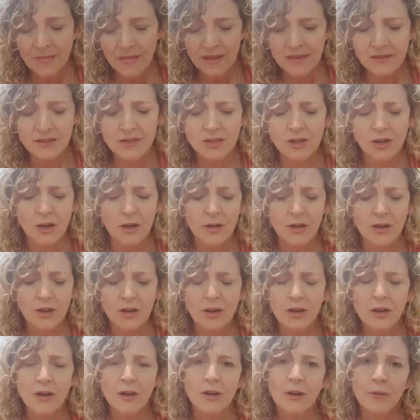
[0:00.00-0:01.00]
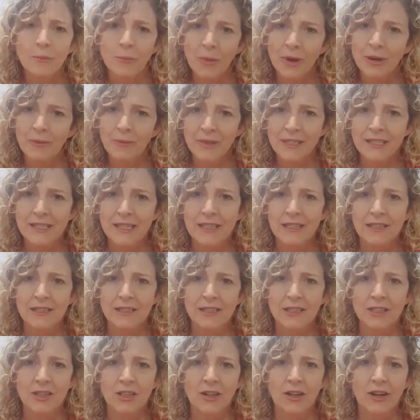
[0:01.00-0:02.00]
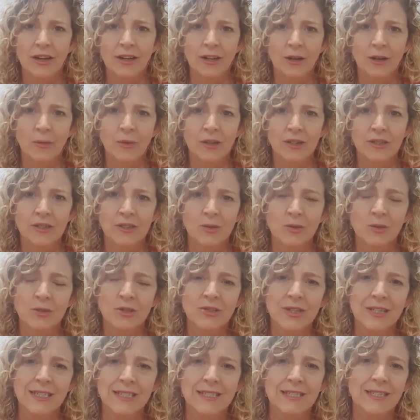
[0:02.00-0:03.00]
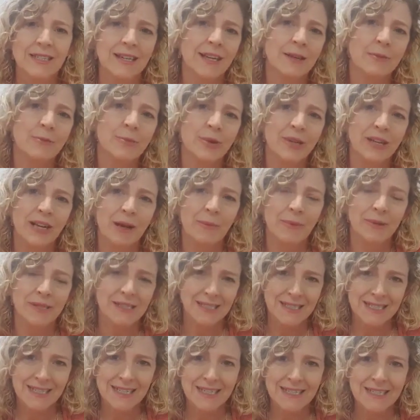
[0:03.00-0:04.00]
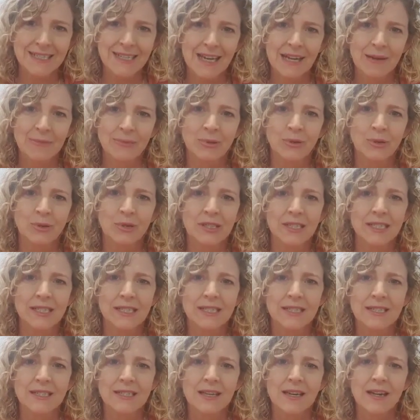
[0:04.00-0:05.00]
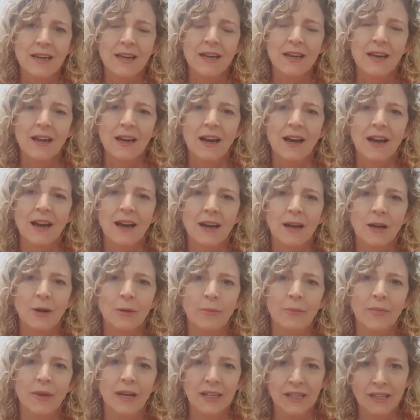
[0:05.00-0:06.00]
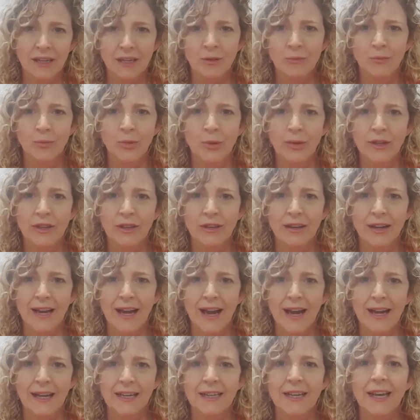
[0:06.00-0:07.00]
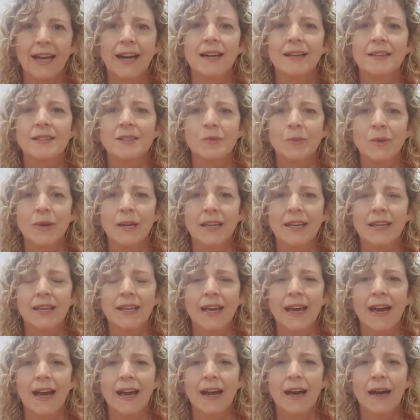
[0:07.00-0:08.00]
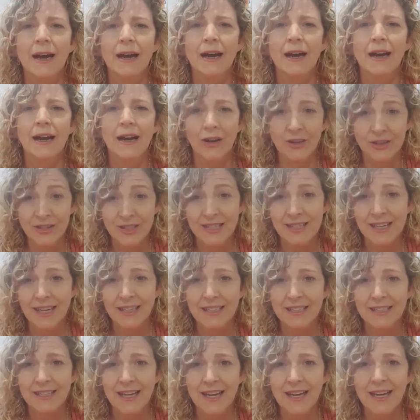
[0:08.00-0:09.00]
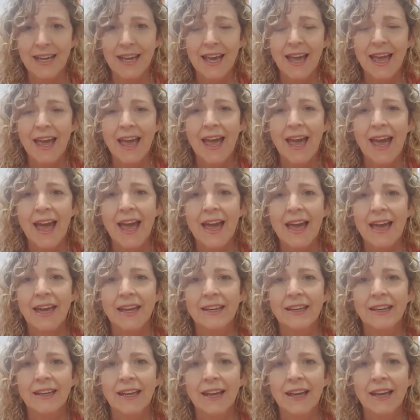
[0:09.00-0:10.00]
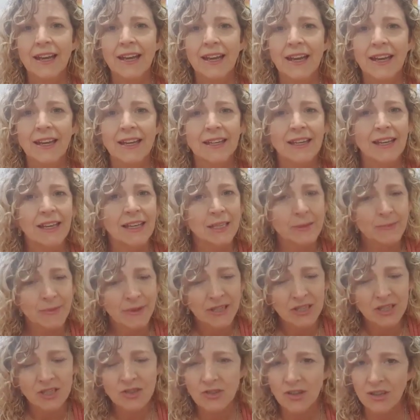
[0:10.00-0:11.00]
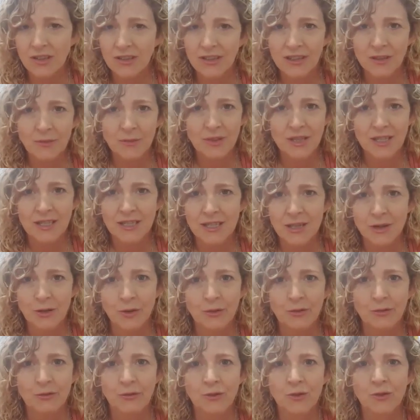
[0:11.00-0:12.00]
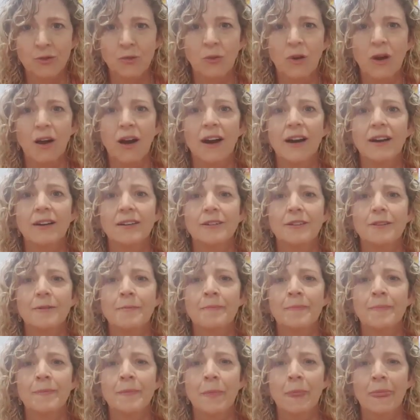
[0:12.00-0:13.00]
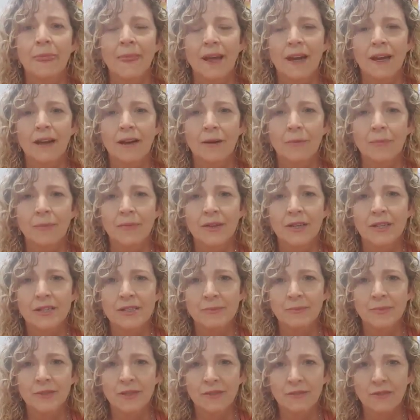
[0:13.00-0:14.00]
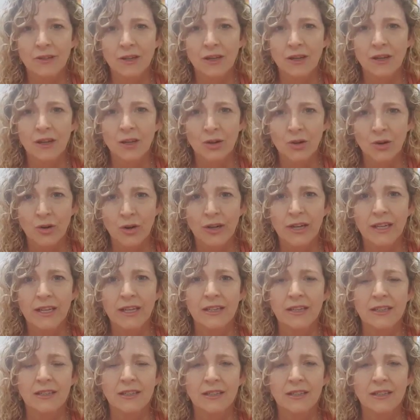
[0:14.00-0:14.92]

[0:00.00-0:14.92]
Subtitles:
So one particular client I wanted to address today and bring up as an example is a young boy that I had last week on Saturday, and he's been struggling with his health for a while. There's a bit of a chronic